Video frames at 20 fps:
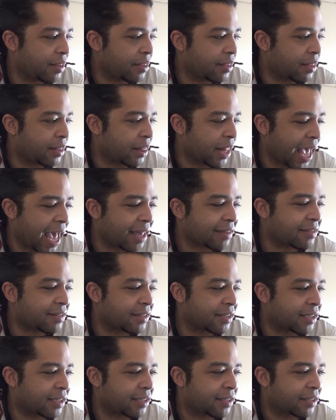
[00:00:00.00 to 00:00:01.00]

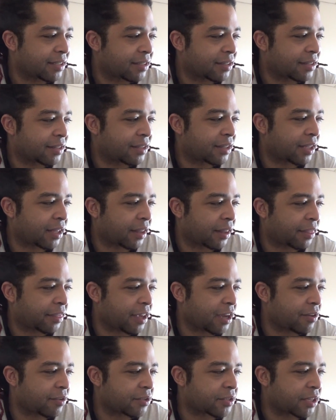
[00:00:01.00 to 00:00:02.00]
lastly, the
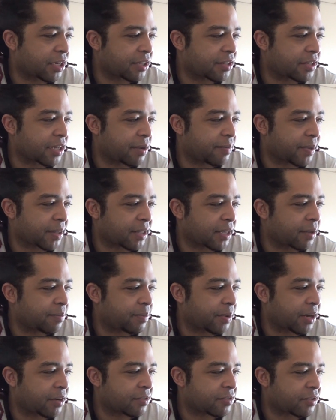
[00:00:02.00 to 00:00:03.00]
thing I was going to say about The
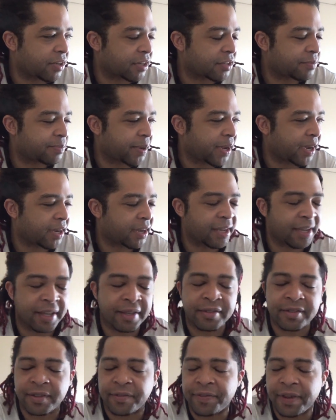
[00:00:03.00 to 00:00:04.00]
Empire Strikes Back
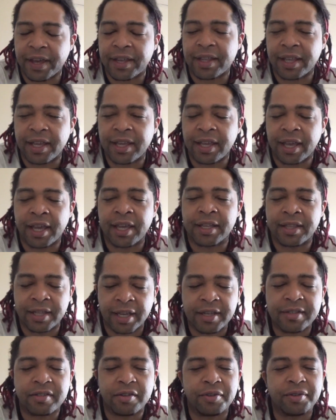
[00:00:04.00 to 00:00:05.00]
is the fact that, yeah, it
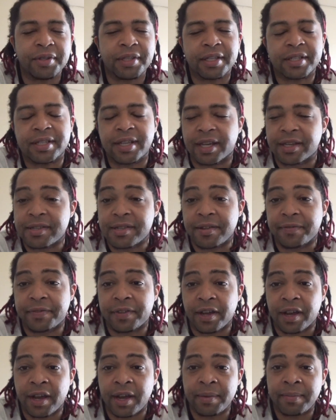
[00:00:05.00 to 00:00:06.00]
does hold the test of
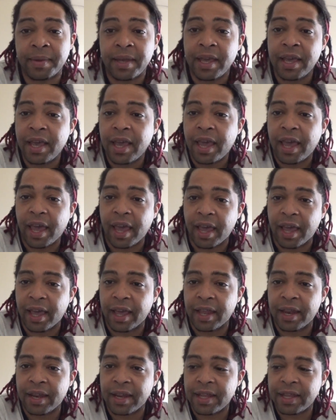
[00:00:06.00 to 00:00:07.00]
time.
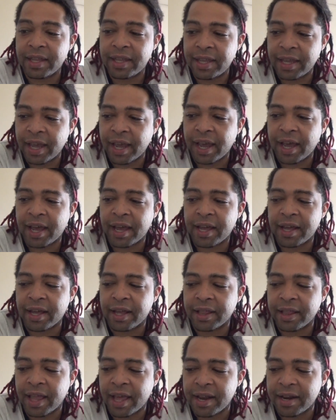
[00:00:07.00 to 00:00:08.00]
And yeah,
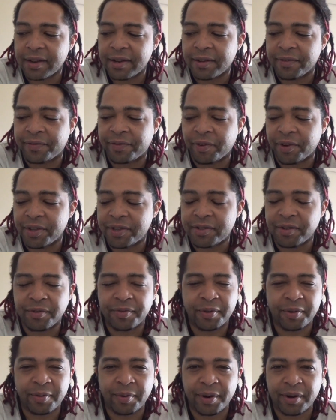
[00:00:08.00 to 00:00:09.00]
a lot of the
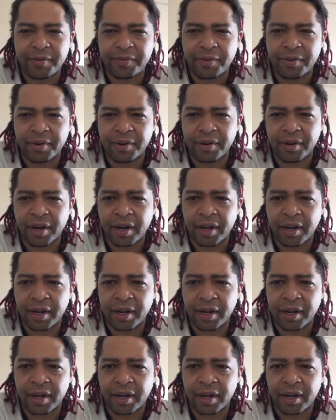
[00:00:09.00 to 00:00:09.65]
voiceover work for